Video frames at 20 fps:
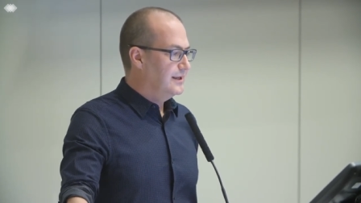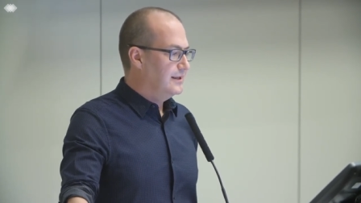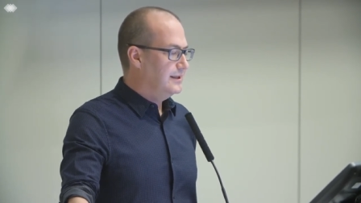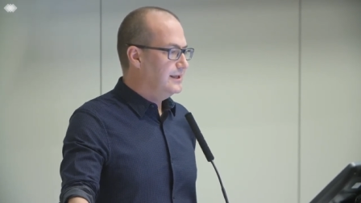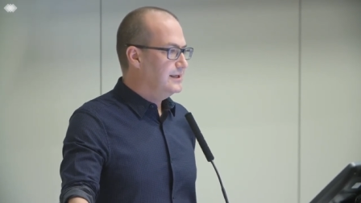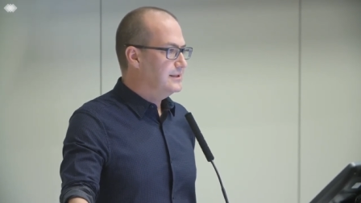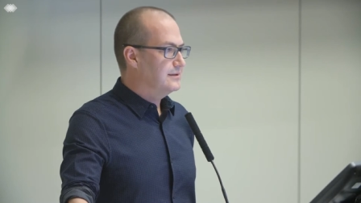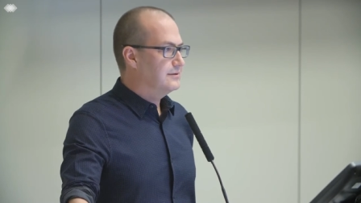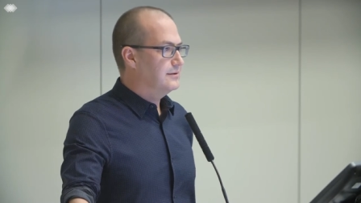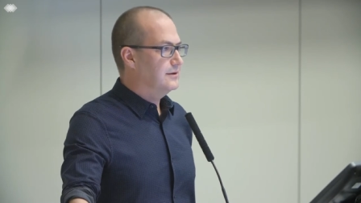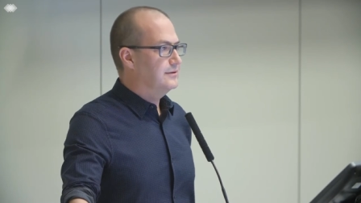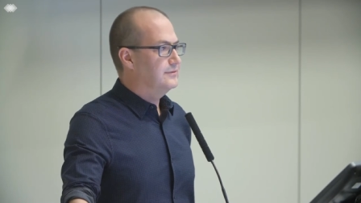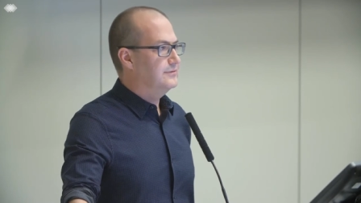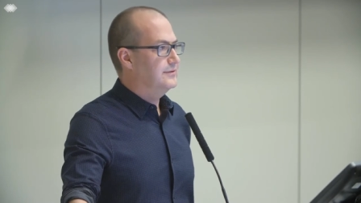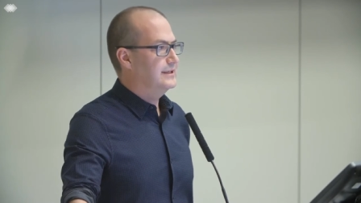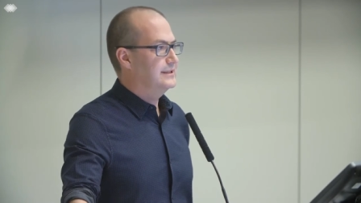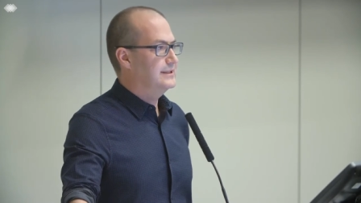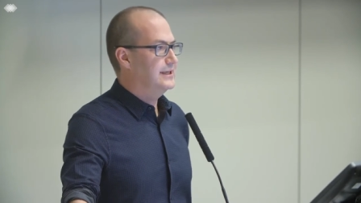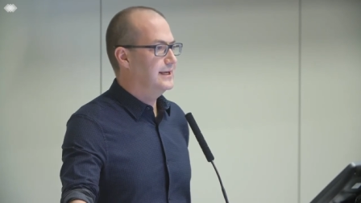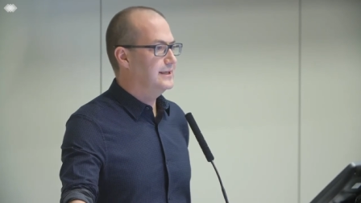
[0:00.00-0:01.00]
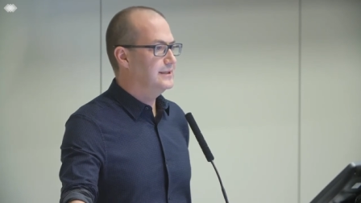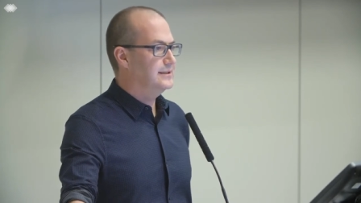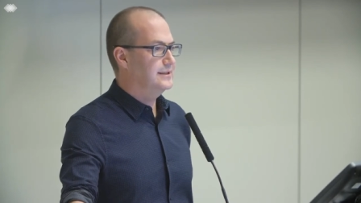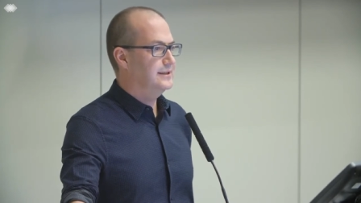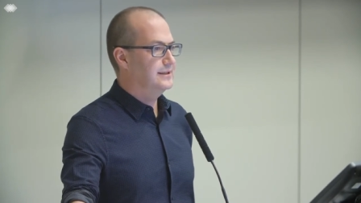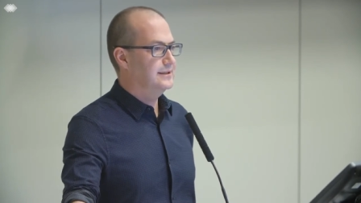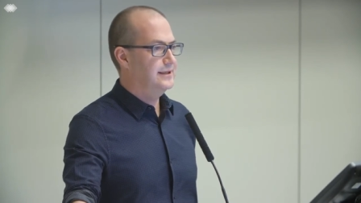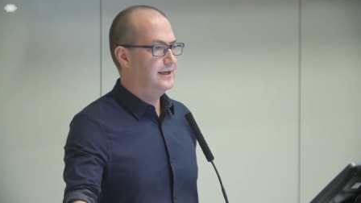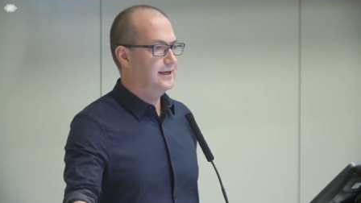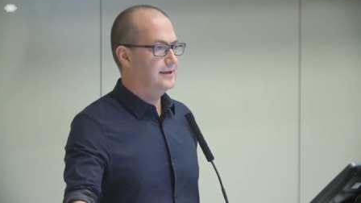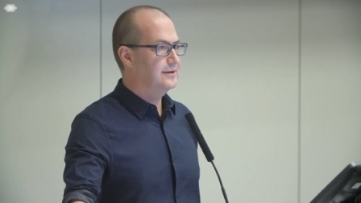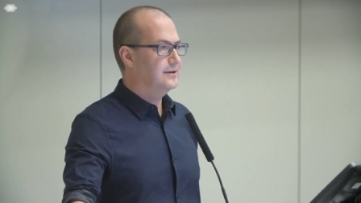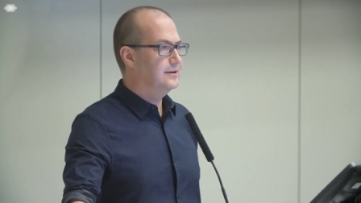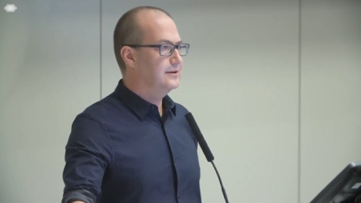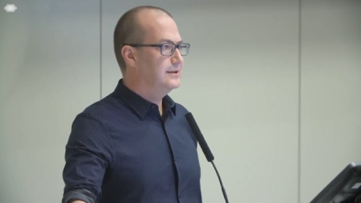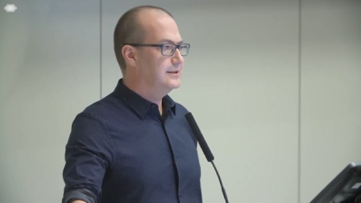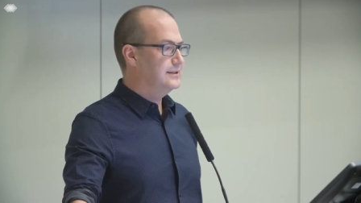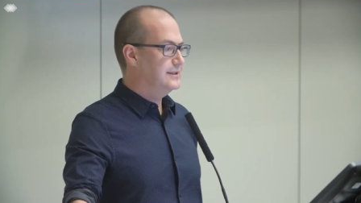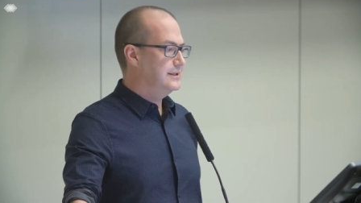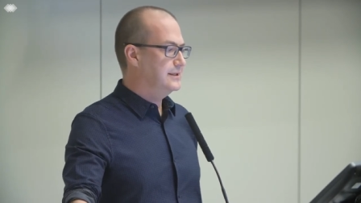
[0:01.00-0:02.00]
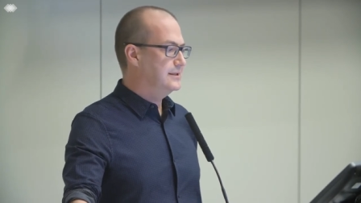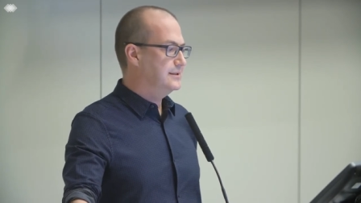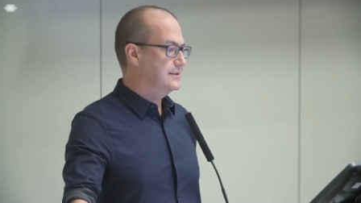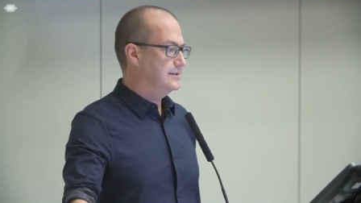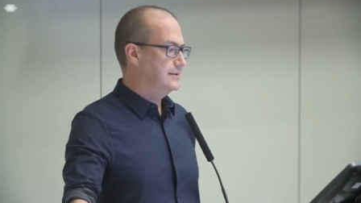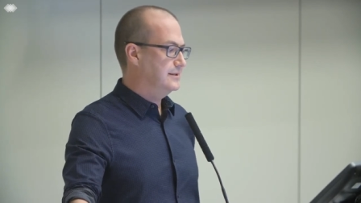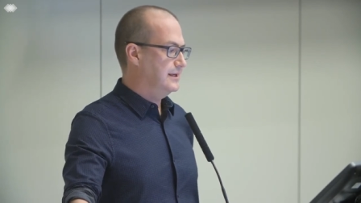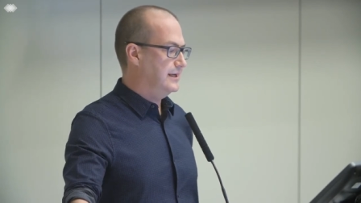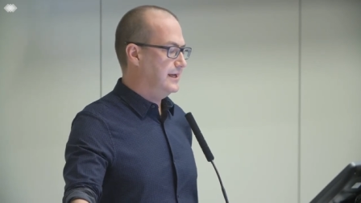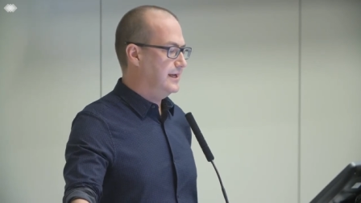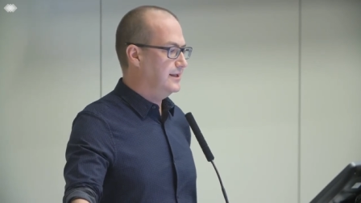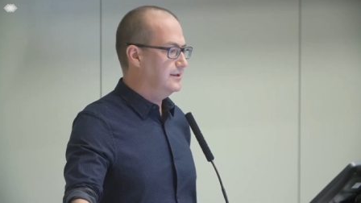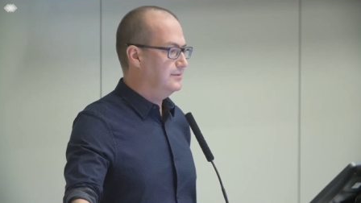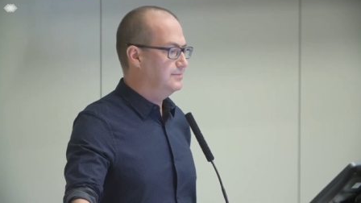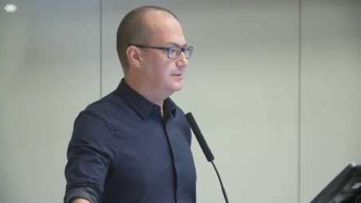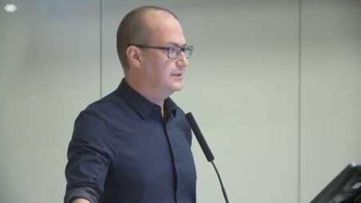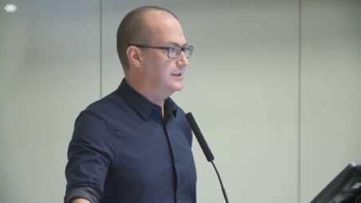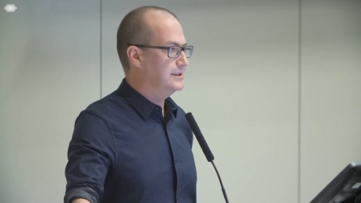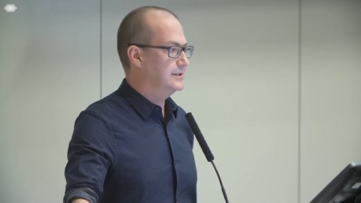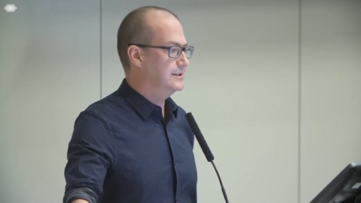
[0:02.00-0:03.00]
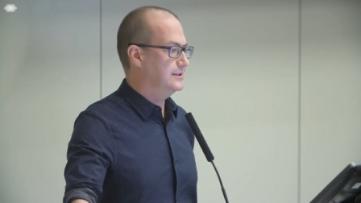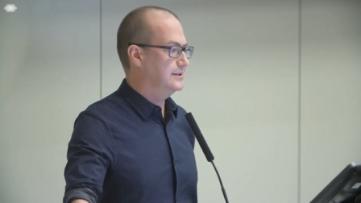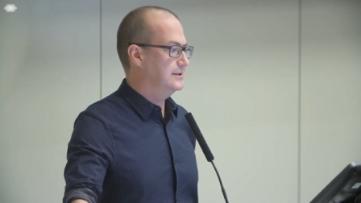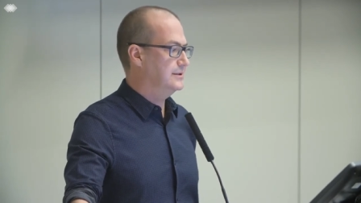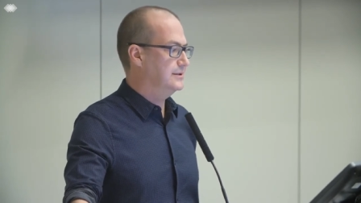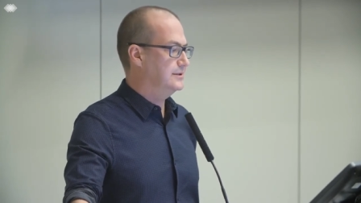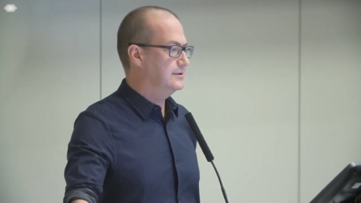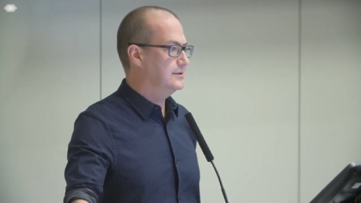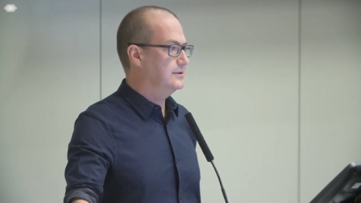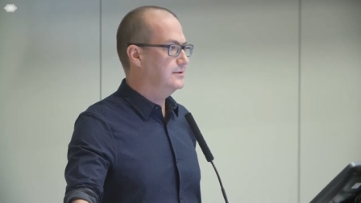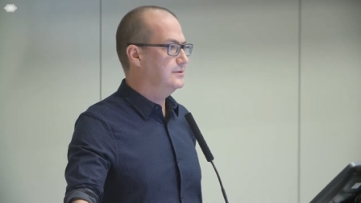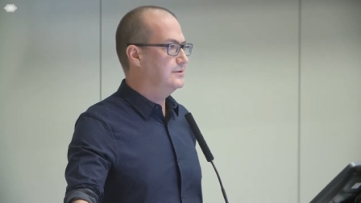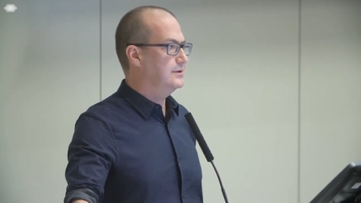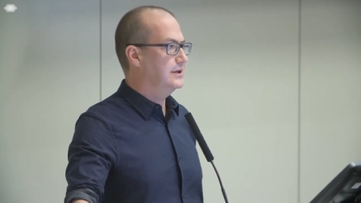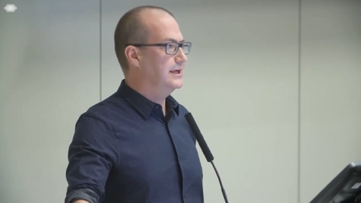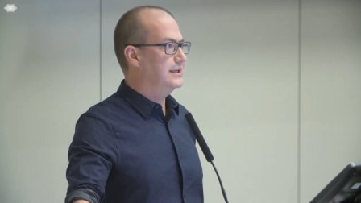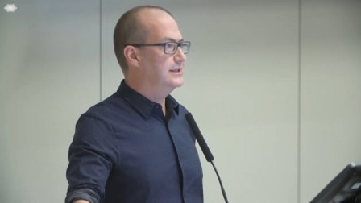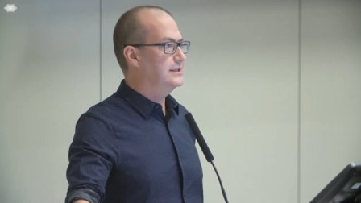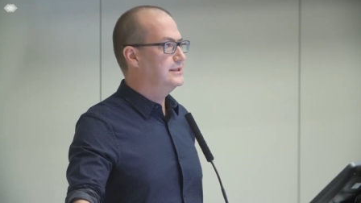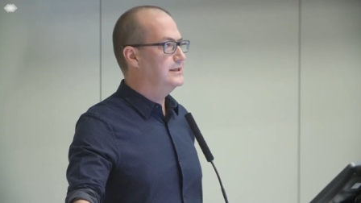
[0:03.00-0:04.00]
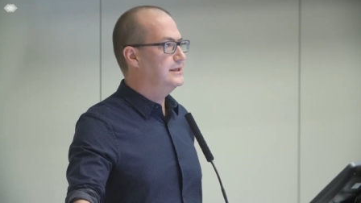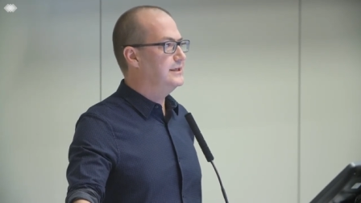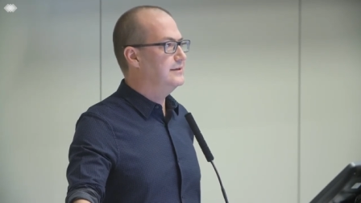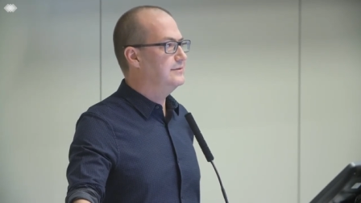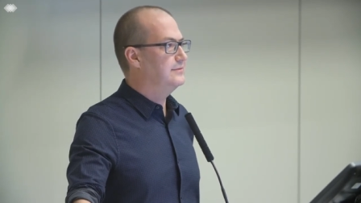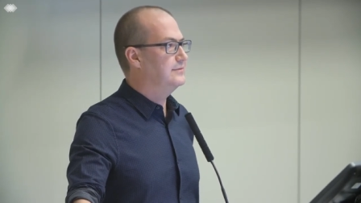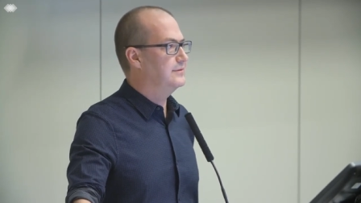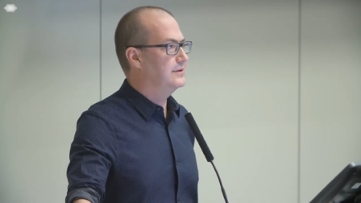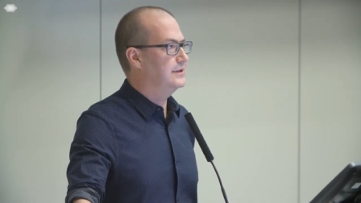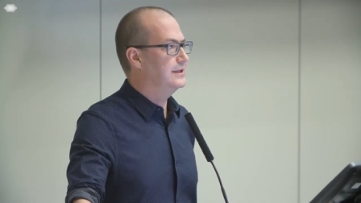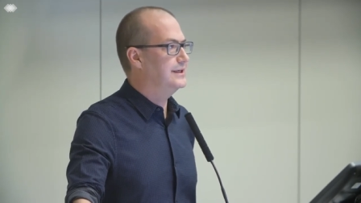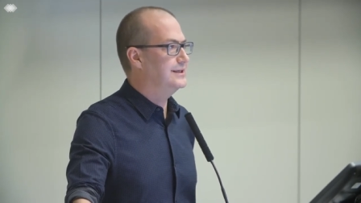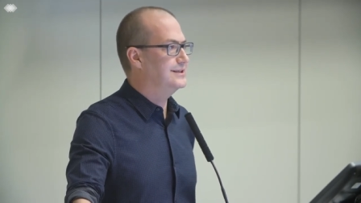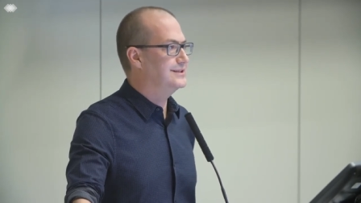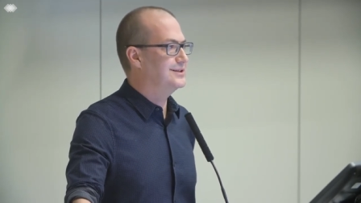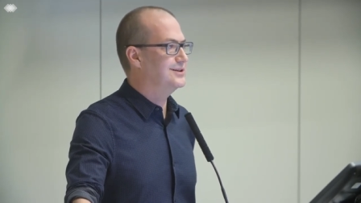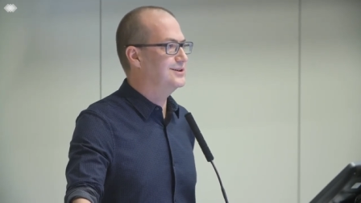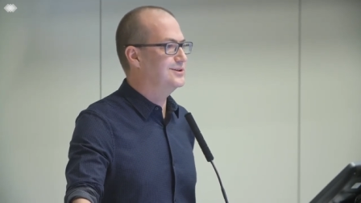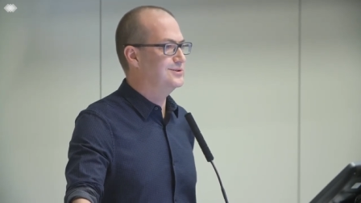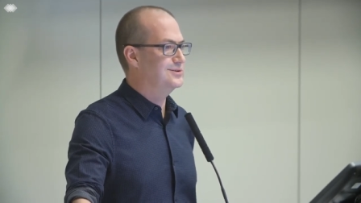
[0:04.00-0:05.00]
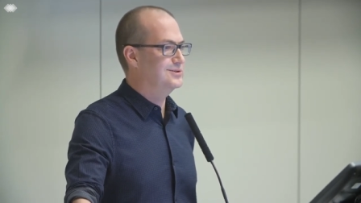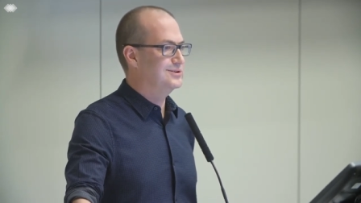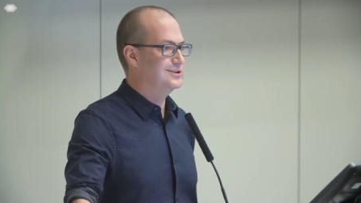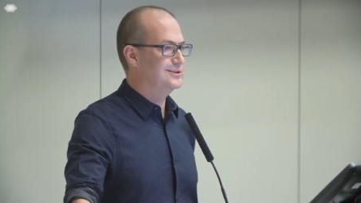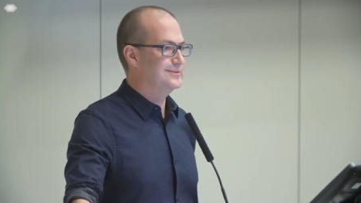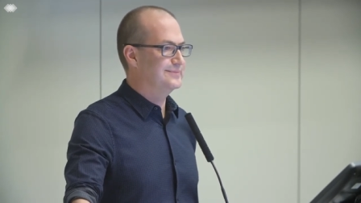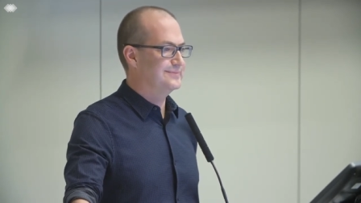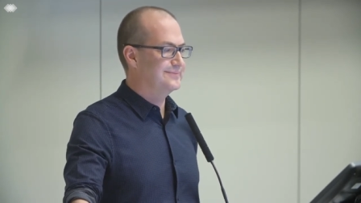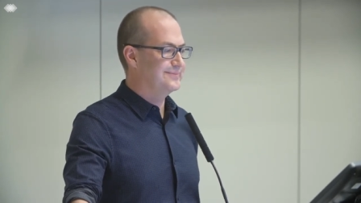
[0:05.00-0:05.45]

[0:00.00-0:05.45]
these are all fantastic technologies that help us to achieve these goals.